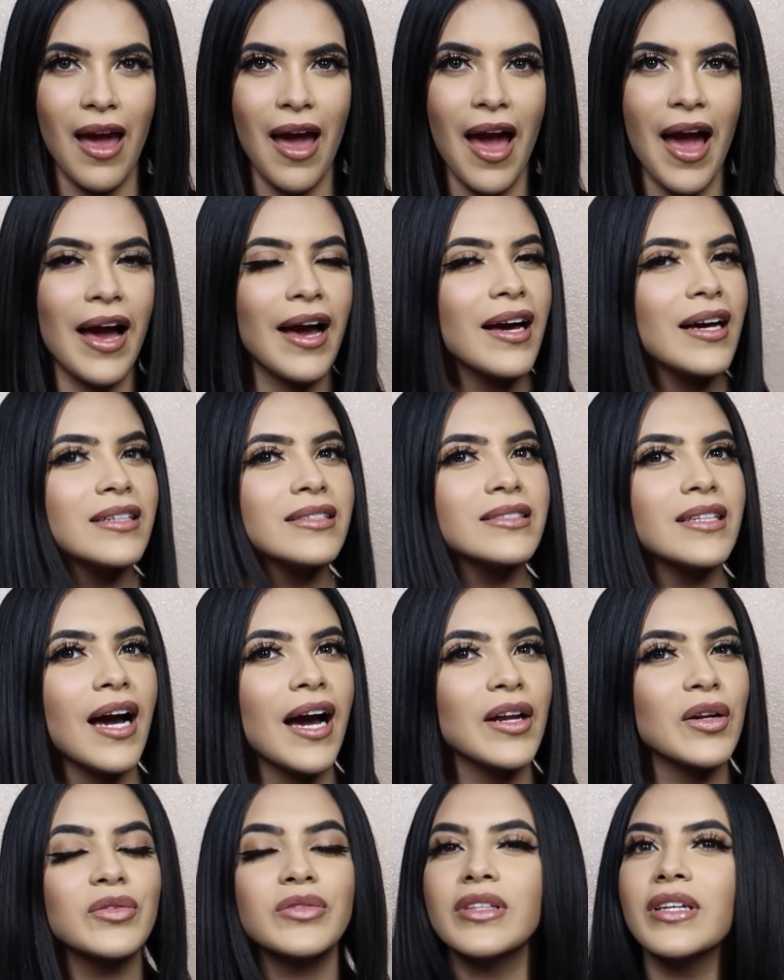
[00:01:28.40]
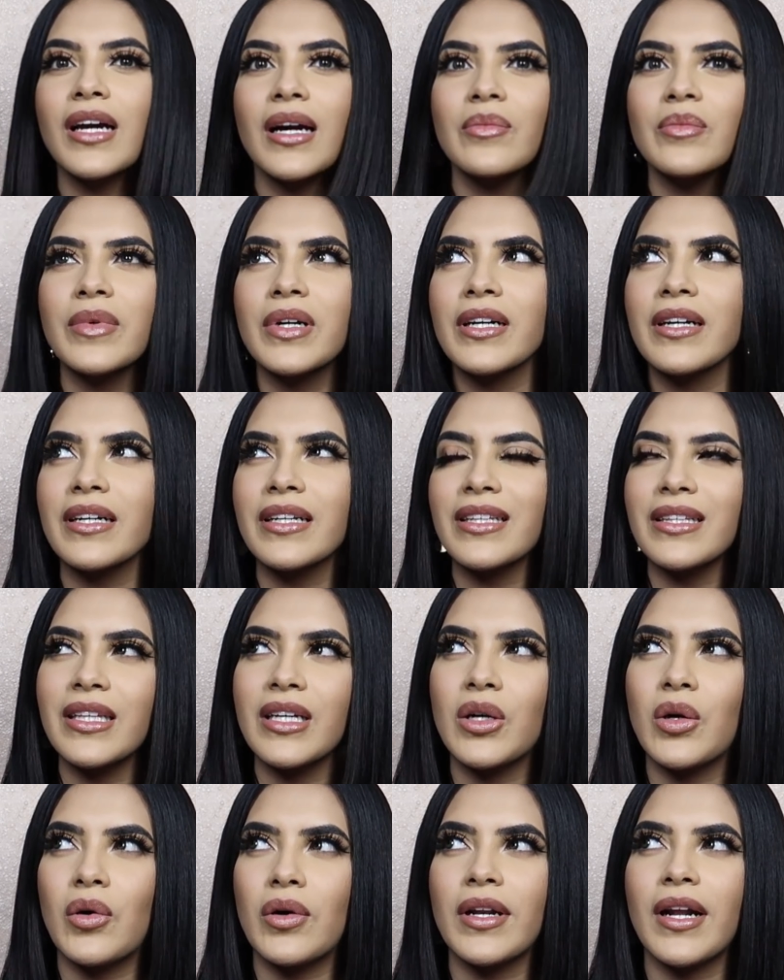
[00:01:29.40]
and I don't think I'm a
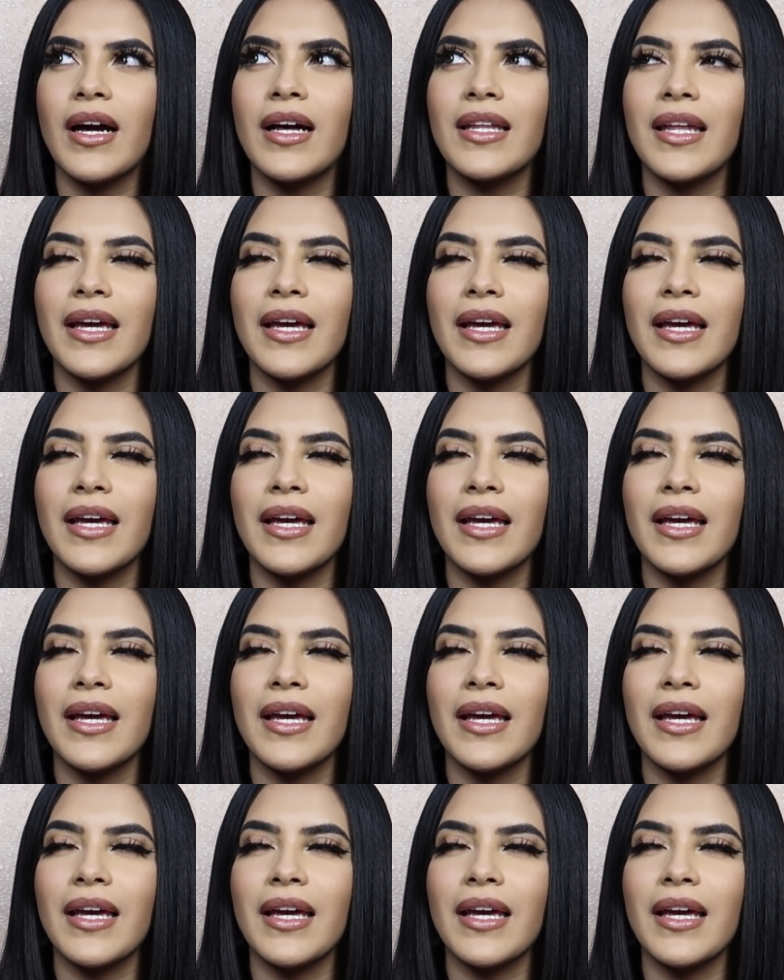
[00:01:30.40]
criticona.